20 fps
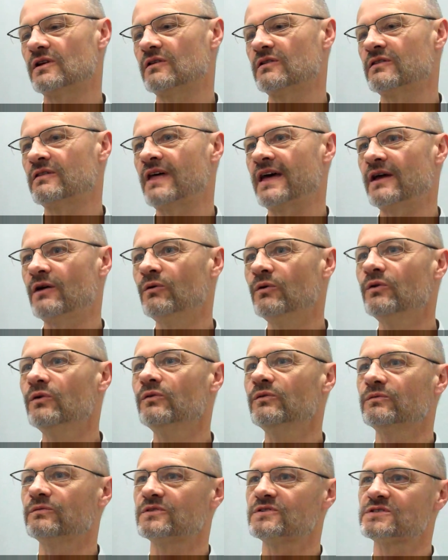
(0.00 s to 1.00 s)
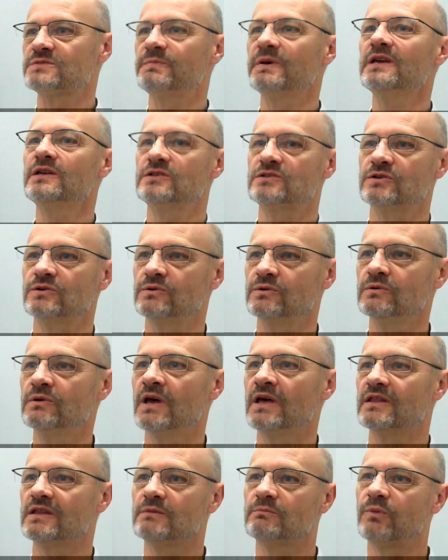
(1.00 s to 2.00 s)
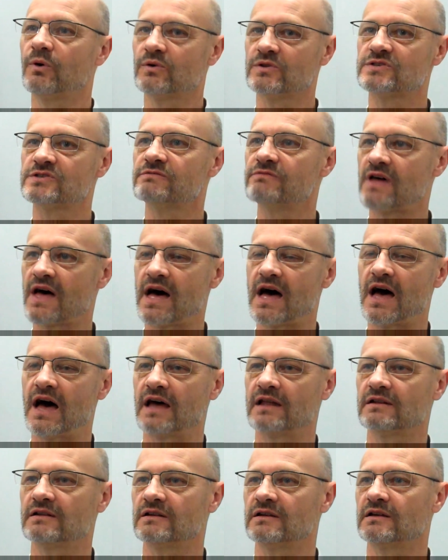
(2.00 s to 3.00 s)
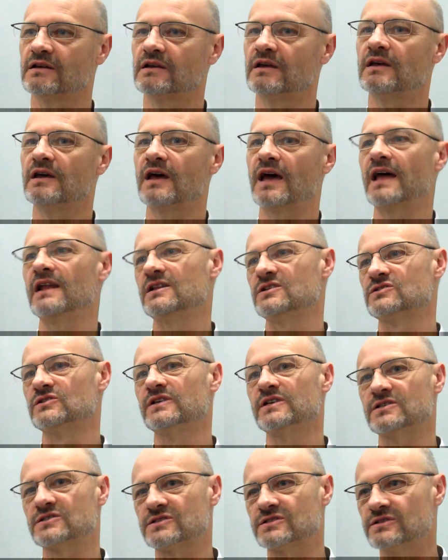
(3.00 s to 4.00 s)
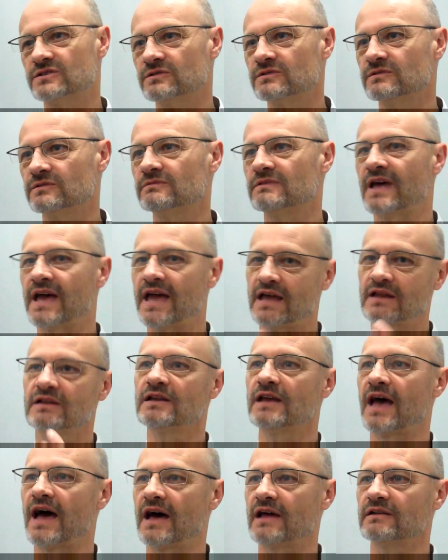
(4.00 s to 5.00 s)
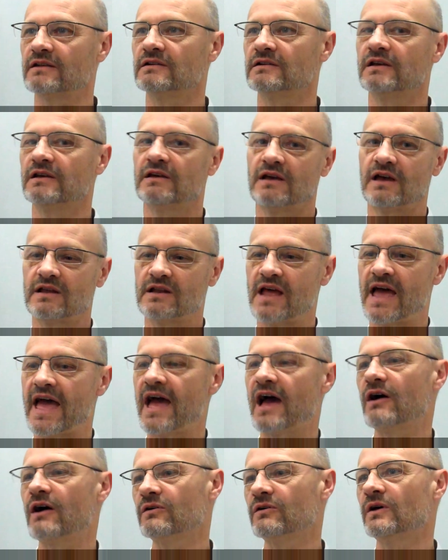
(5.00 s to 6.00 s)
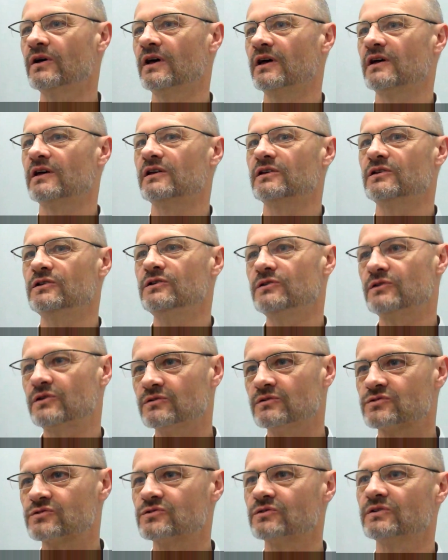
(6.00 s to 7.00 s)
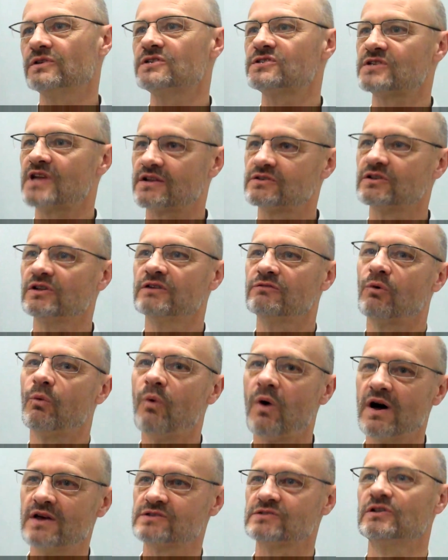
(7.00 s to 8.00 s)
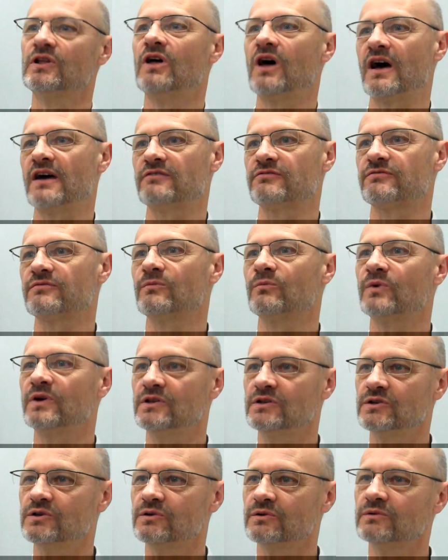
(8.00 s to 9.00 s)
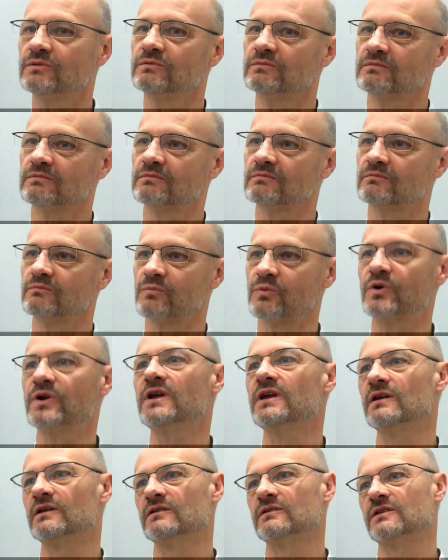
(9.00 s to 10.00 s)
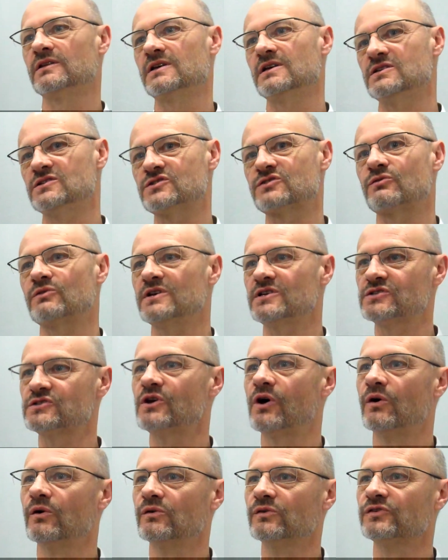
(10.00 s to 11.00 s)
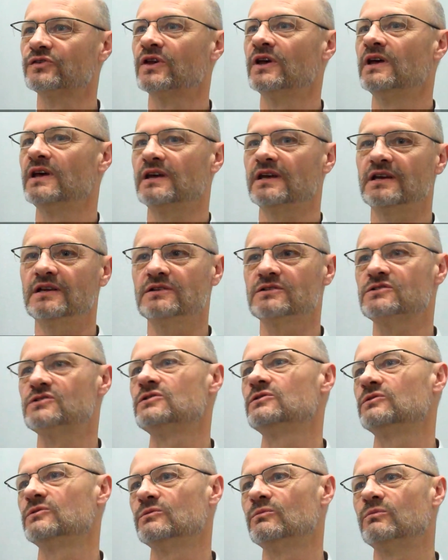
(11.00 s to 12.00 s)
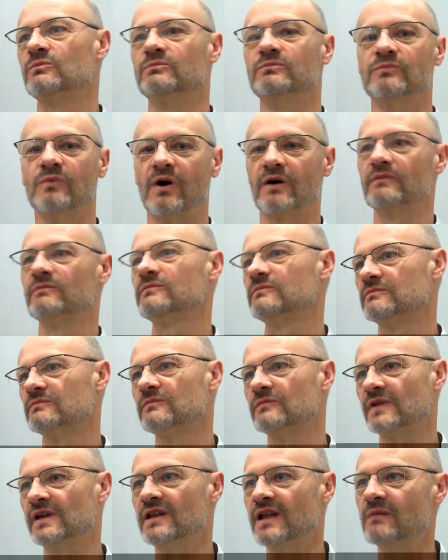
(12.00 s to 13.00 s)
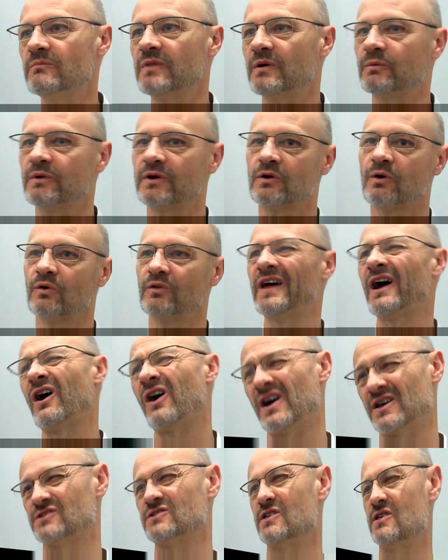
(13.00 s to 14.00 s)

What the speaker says: they all speak to the importance of the heart and its links to the head and gut, and how you can truly start to live a wise life when you bring these three souls into what in mBIT we call their highest